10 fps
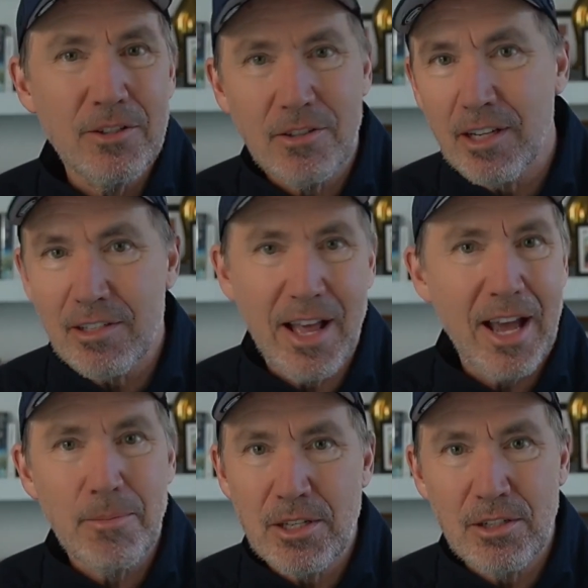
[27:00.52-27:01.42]
like
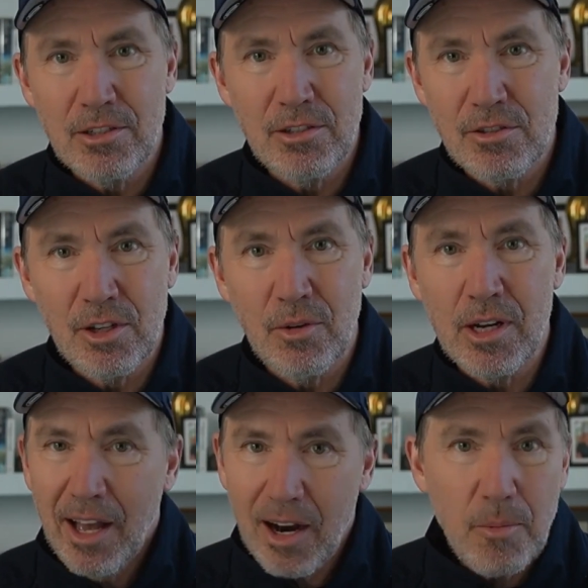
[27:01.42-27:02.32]
Slack messages and so
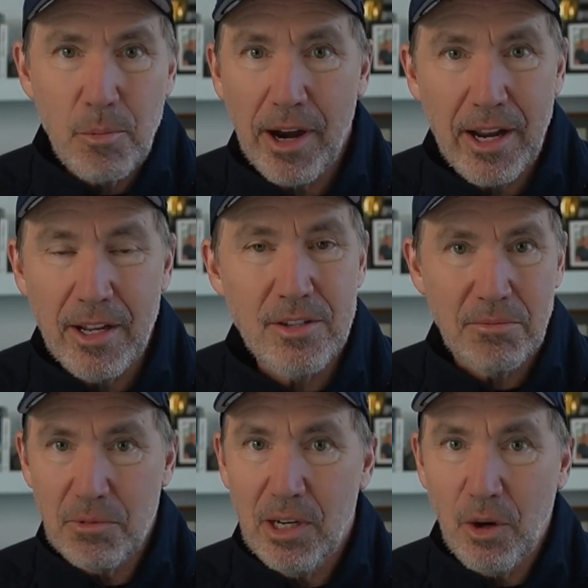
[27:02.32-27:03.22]
on. Our
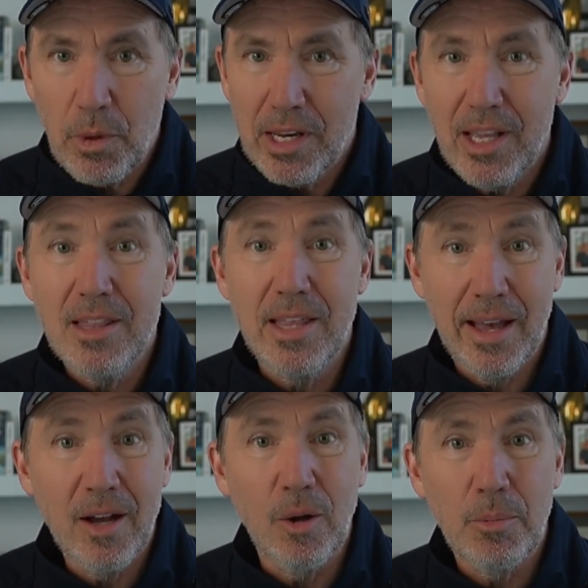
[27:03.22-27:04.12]
brains, we need the
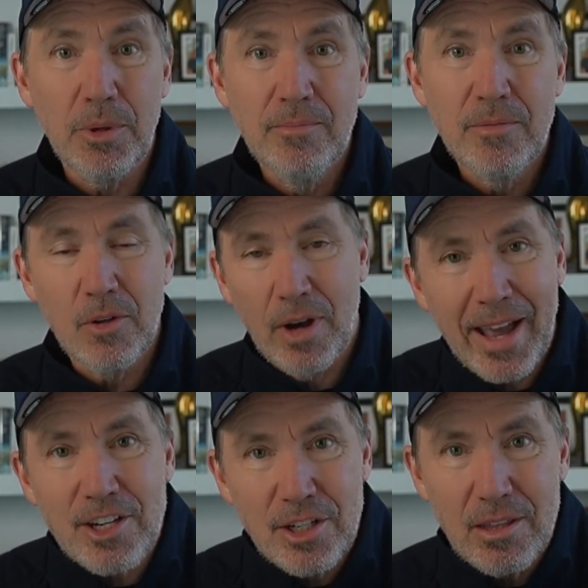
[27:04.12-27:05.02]
help. So I
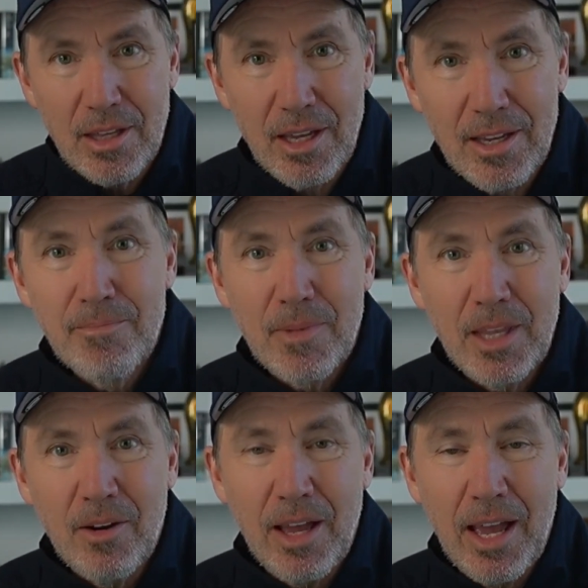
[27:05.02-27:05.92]
actually think,
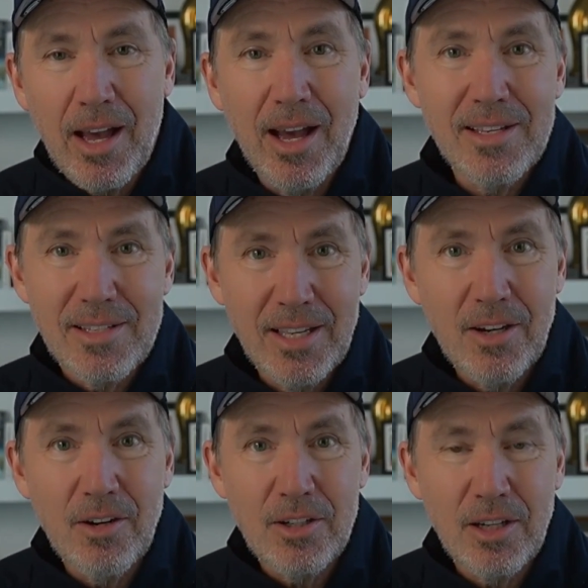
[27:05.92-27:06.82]
AI is
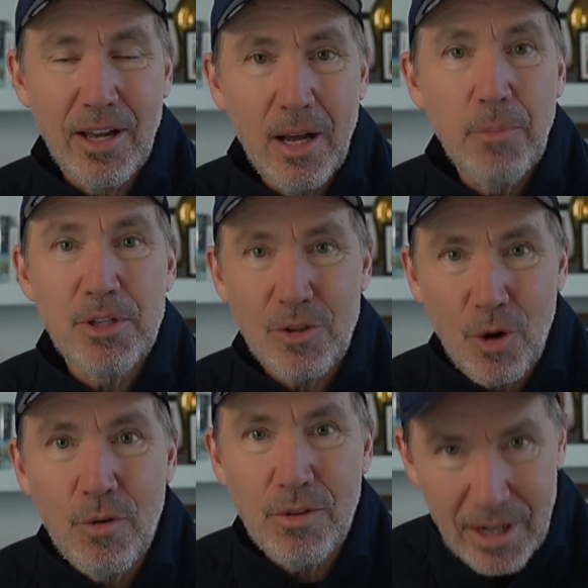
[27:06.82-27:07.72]
here to help us
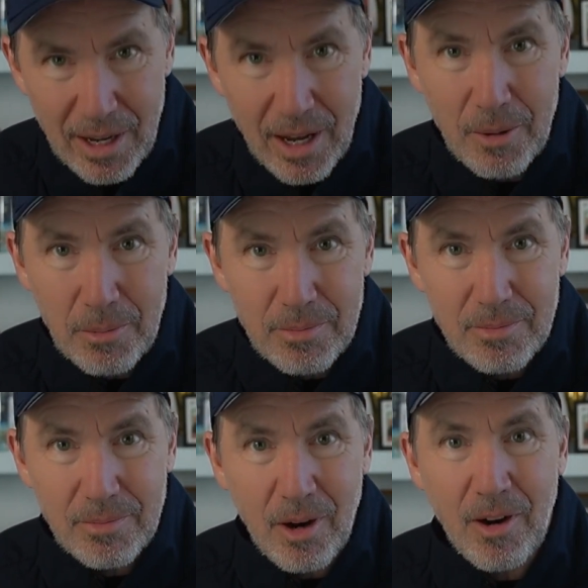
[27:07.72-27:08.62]
overcome
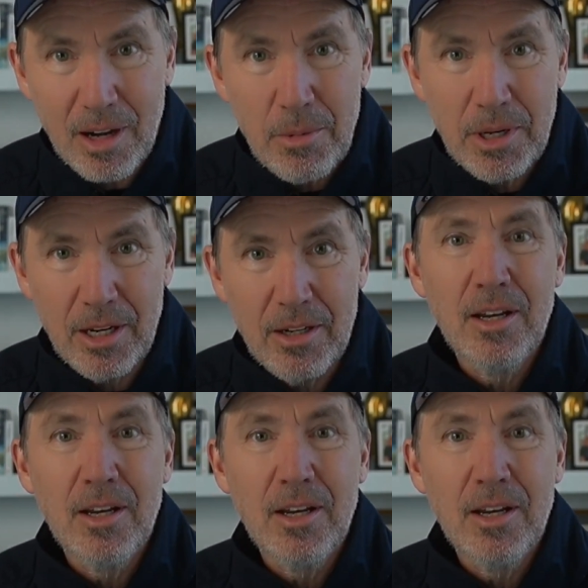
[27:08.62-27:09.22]
our limited